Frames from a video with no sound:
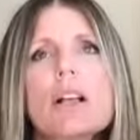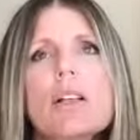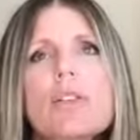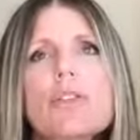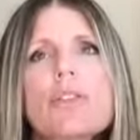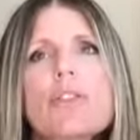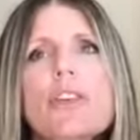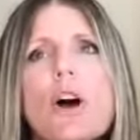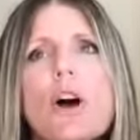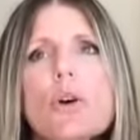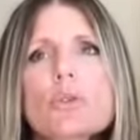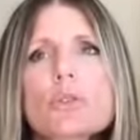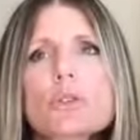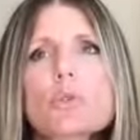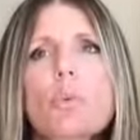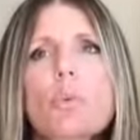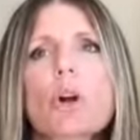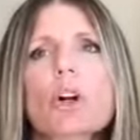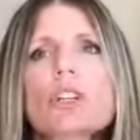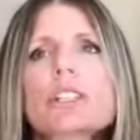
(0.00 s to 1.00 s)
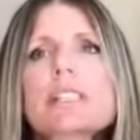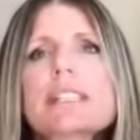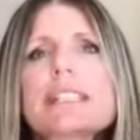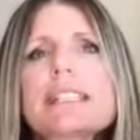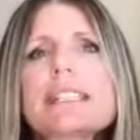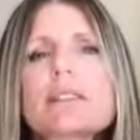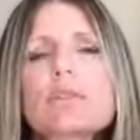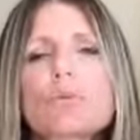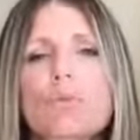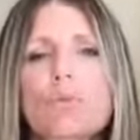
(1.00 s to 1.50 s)
those words
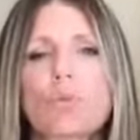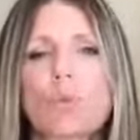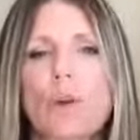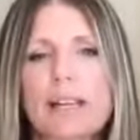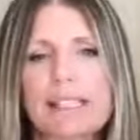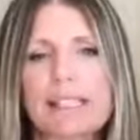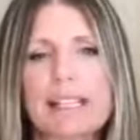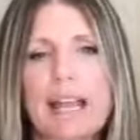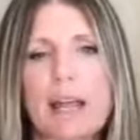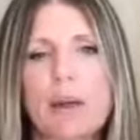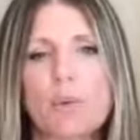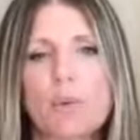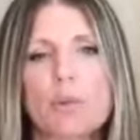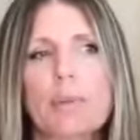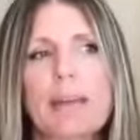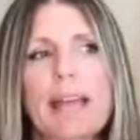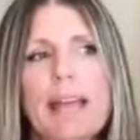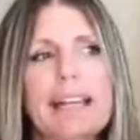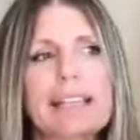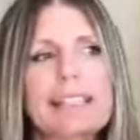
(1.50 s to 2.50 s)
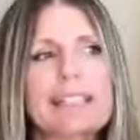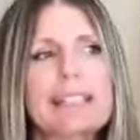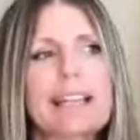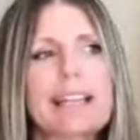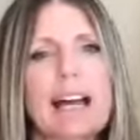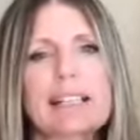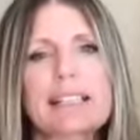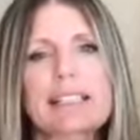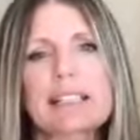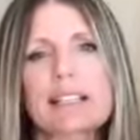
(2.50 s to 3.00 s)
didn't resonate with me. I didn't
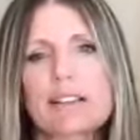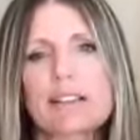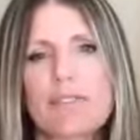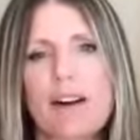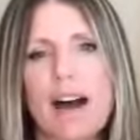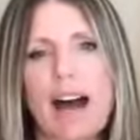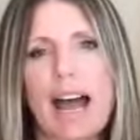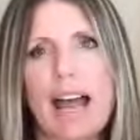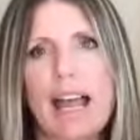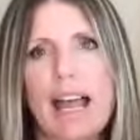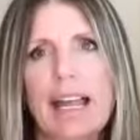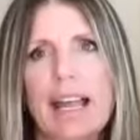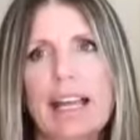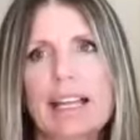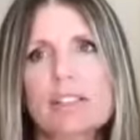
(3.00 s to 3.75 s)
identify.